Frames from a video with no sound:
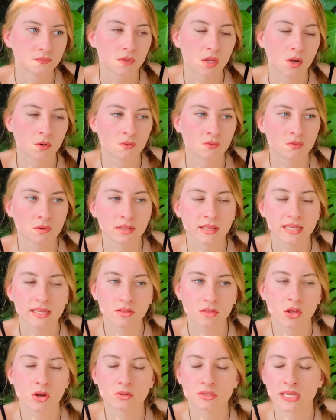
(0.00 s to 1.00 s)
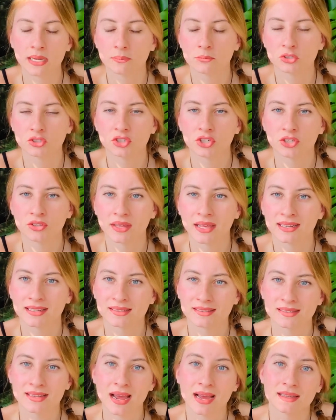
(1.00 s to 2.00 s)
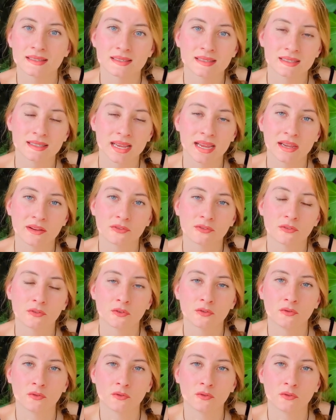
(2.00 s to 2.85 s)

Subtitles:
a really low temperature that is not safe